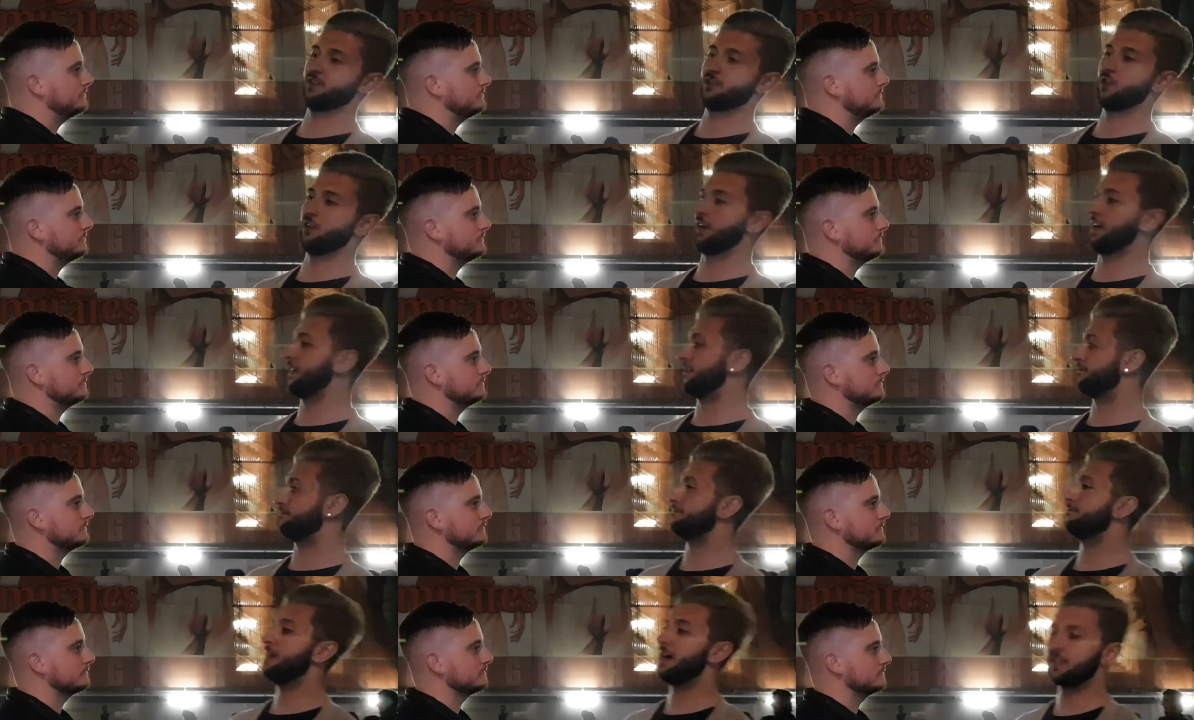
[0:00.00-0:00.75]
Speaker 1: is tucking
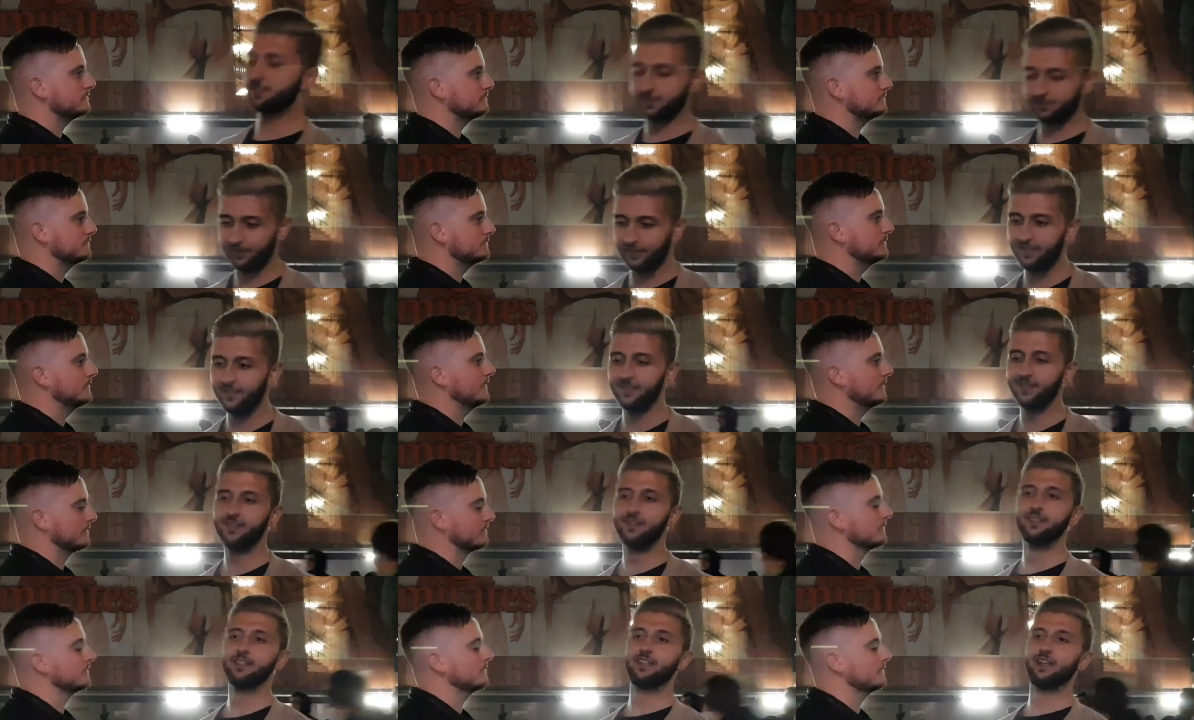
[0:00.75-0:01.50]
in massively,
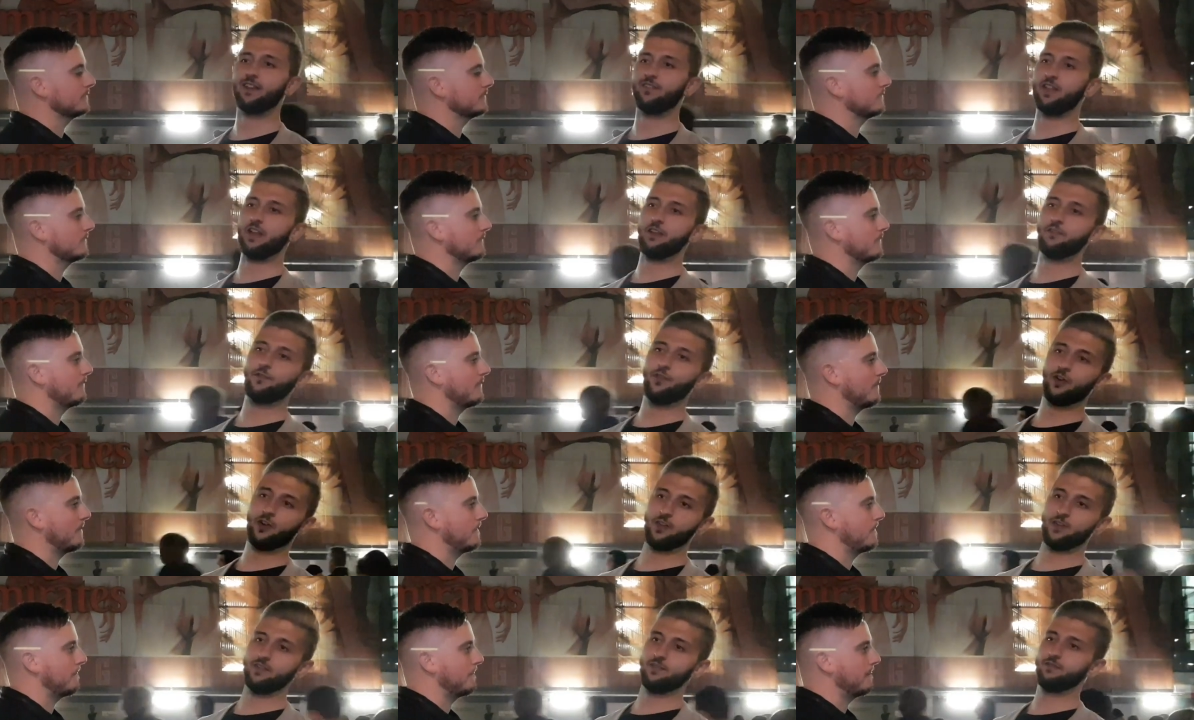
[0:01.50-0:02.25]
and then
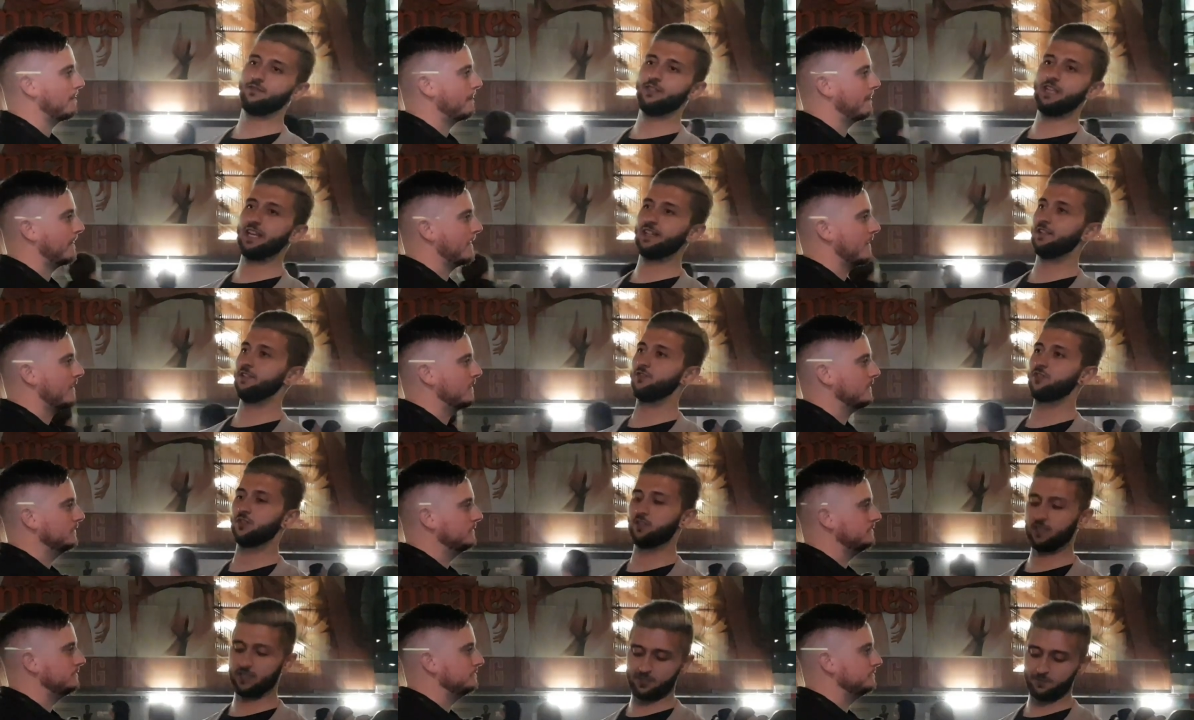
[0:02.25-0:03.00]
fucking
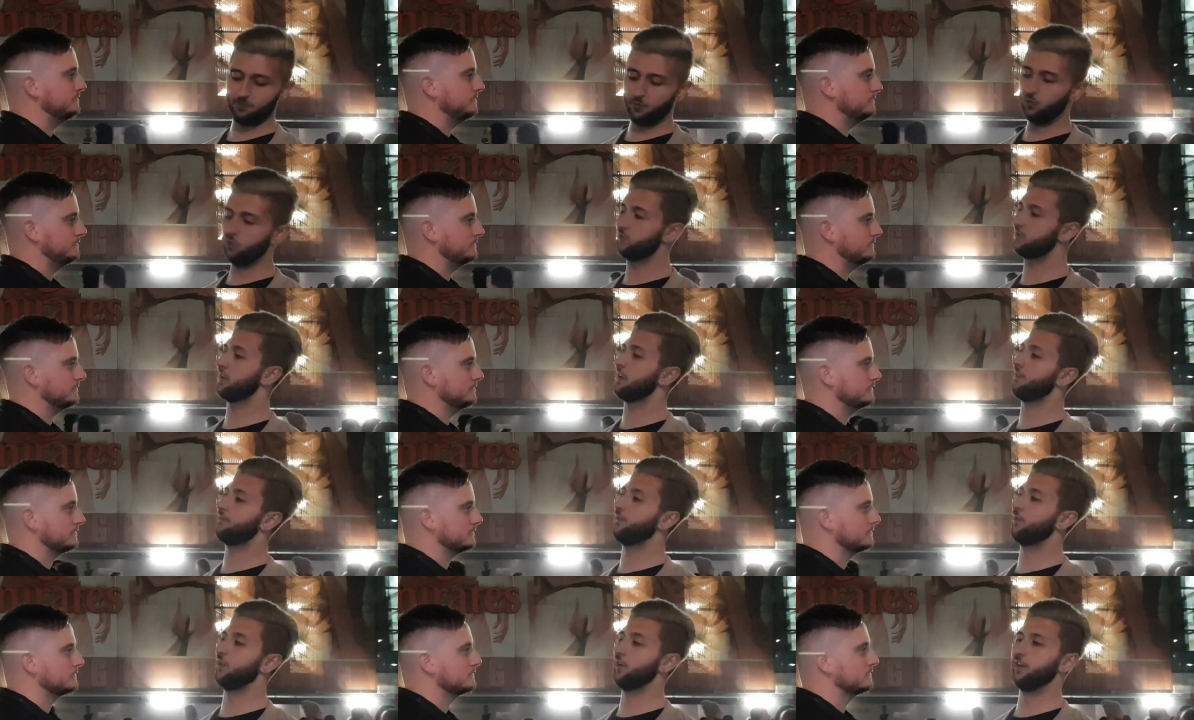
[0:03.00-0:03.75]
Yedlin's just exposed
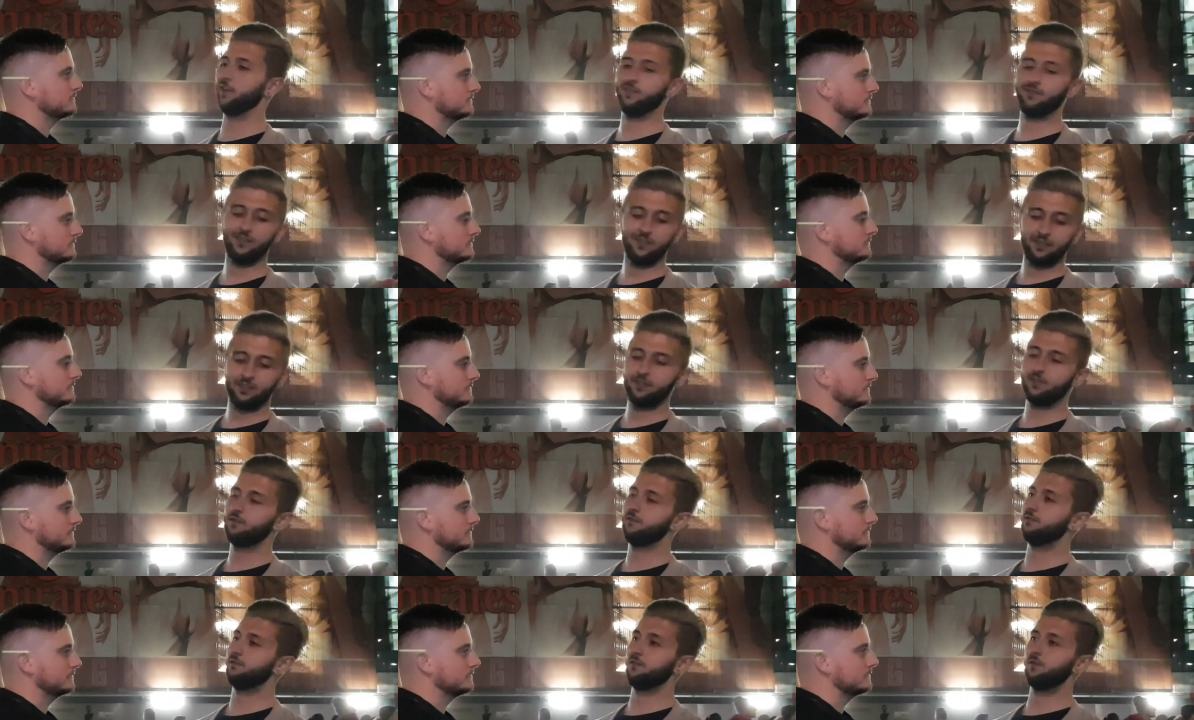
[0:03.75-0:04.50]
like fucking
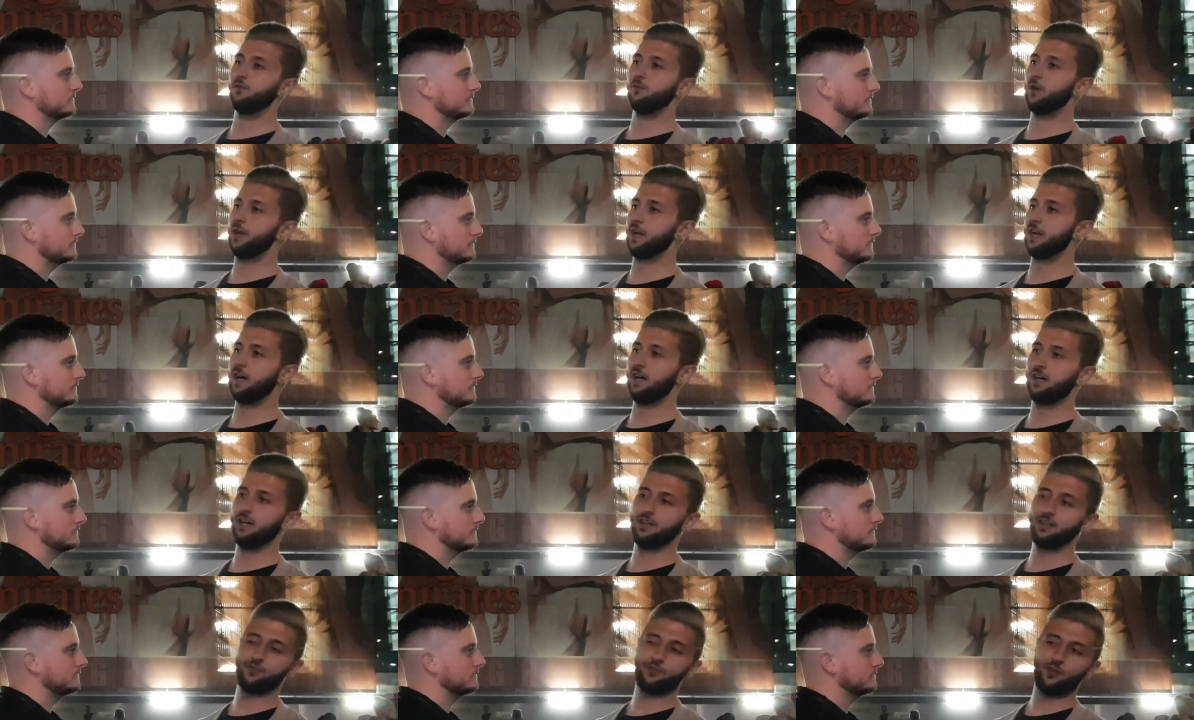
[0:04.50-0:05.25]

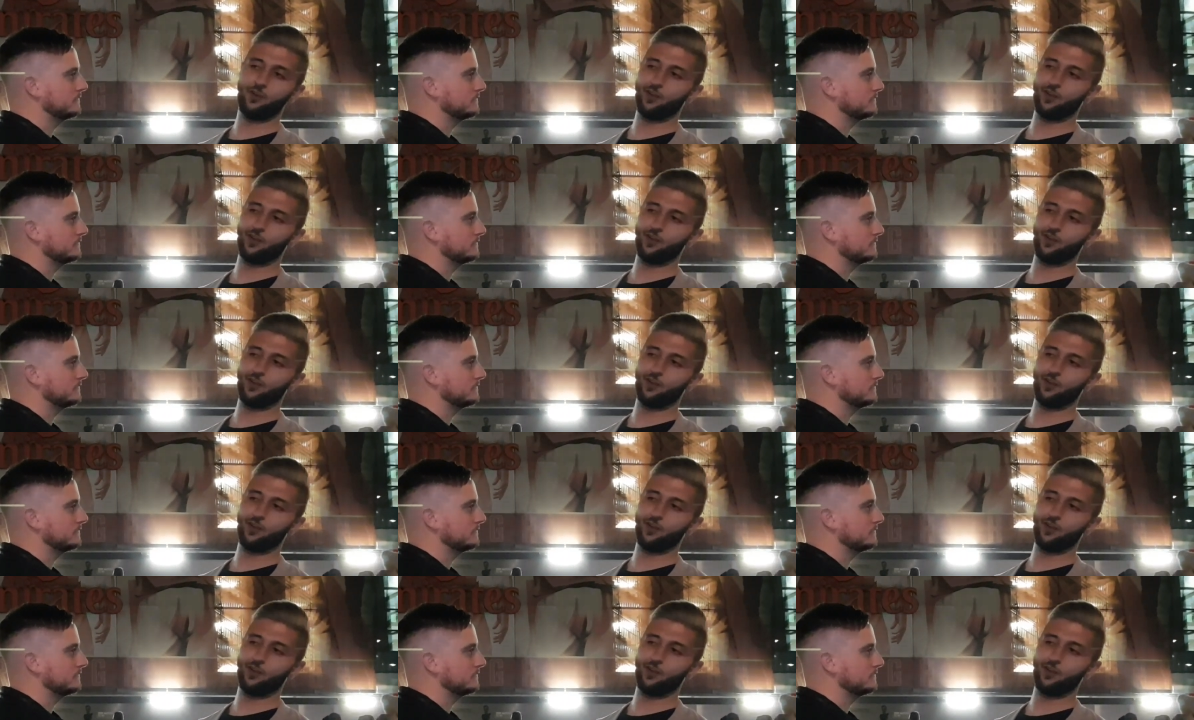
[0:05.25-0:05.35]
wingers,